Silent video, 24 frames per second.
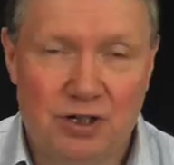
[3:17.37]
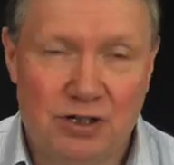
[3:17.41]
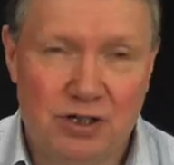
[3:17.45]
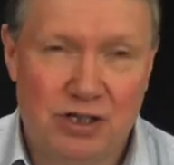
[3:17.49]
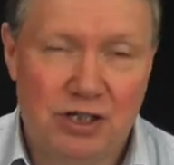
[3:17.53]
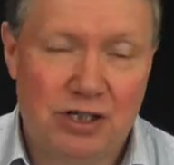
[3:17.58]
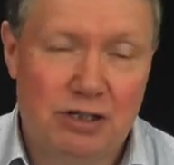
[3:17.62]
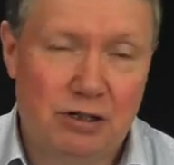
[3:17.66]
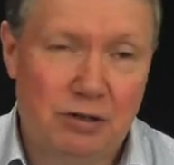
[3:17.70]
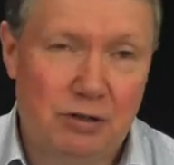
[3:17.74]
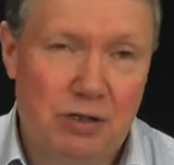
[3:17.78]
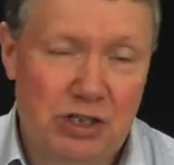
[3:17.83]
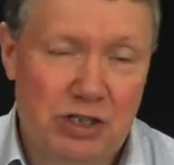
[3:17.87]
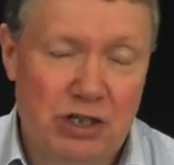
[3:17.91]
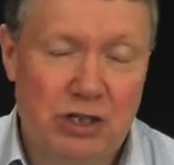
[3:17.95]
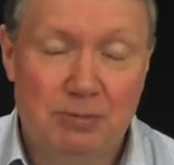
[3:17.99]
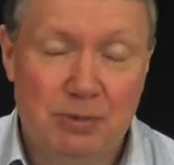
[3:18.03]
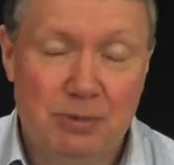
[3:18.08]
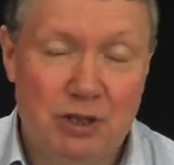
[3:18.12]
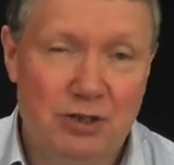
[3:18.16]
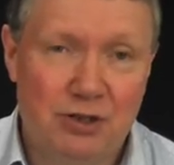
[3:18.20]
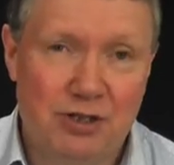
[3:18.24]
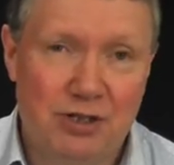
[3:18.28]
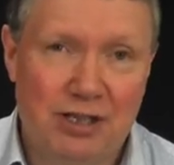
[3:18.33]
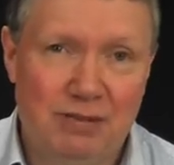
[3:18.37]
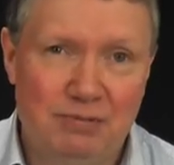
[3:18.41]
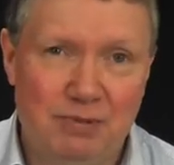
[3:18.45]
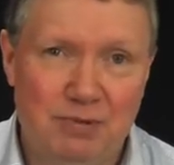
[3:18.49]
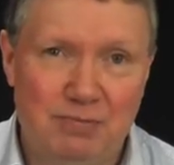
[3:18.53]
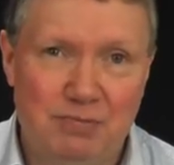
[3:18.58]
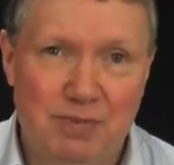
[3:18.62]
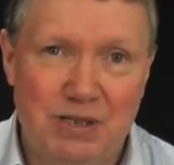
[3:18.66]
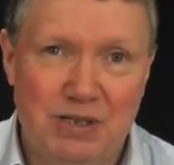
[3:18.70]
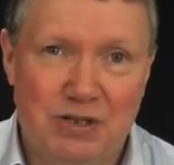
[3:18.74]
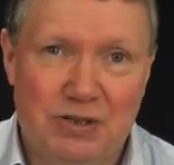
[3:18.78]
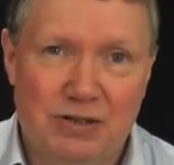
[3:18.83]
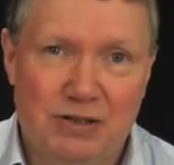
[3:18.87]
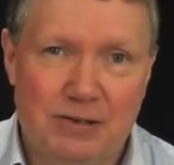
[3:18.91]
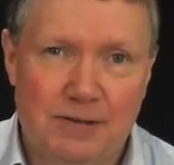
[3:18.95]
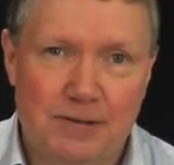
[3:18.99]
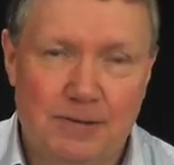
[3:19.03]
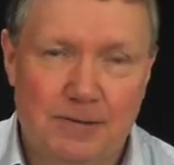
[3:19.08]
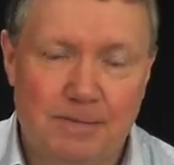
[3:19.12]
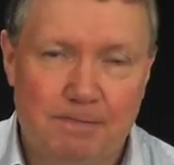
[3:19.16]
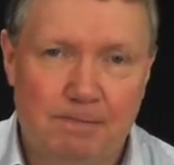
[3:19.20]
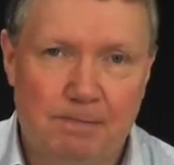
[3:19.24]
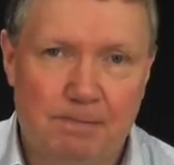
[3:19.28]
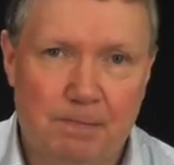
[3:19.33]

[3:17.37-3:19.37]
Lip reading: in a similar type of business.